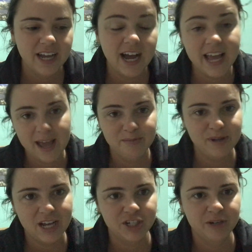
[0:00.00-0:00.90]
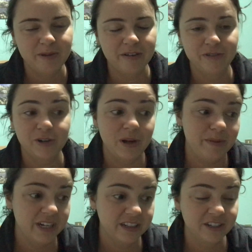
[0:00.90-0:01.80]
I am passionate about food. I
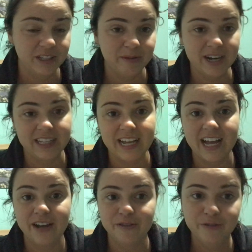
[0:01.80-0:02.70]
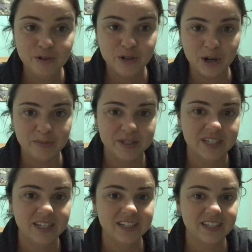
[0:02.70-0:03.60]
mean, clearly, right? Like I had a food truck
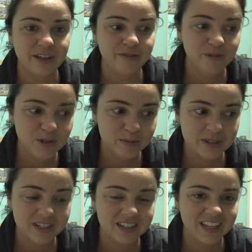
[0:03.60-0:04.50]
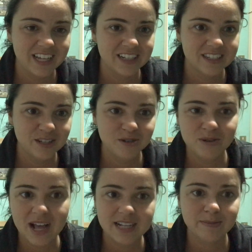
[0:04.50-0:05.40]
business, like food has been like a
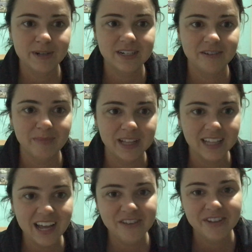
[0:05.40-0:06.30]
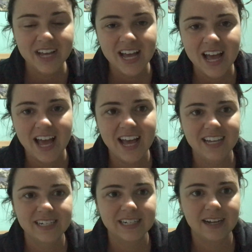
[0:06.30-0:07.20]
central aspect of my life.
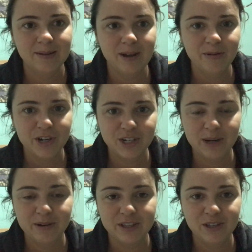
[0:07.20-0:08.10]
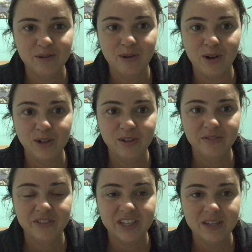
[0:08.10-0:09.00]
And um, I wanna share with you all
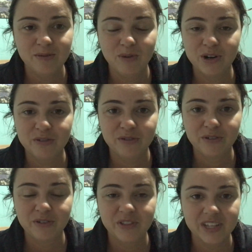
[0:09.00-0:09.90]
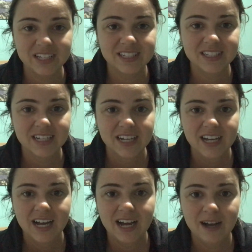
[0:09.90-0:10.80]
of the wonderful things
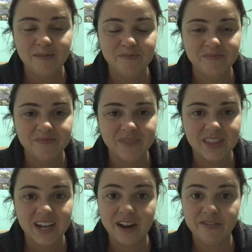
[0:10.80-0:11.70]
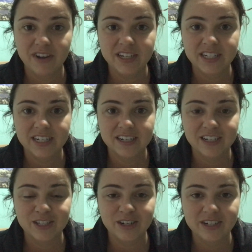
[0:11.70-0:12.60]
um, that I find here
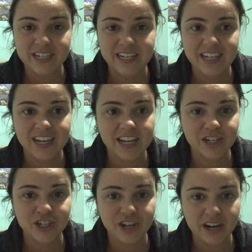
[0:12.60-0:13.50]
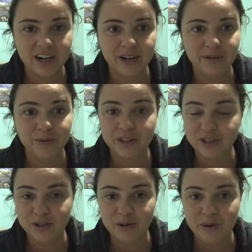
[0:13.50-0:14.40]
in Sardinia and share with
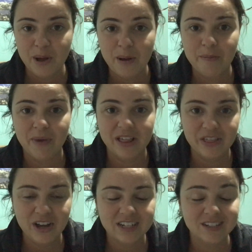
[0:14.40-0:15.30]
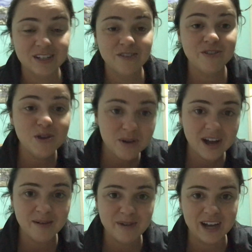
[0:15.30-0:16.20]
you my thoughts so that if you
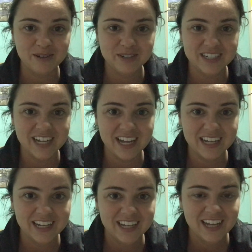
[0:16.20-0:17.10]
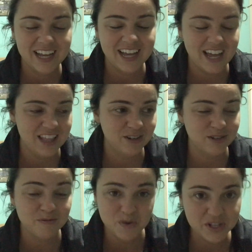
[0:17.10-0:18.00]
come back one day and
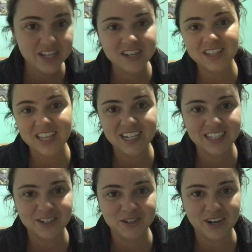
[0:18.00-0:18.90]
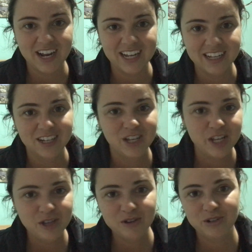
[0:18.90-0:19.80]
there's some really good things I try,
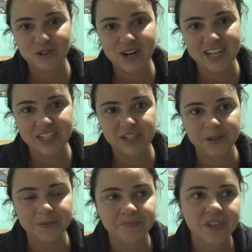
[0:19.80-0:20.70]
you can try it too.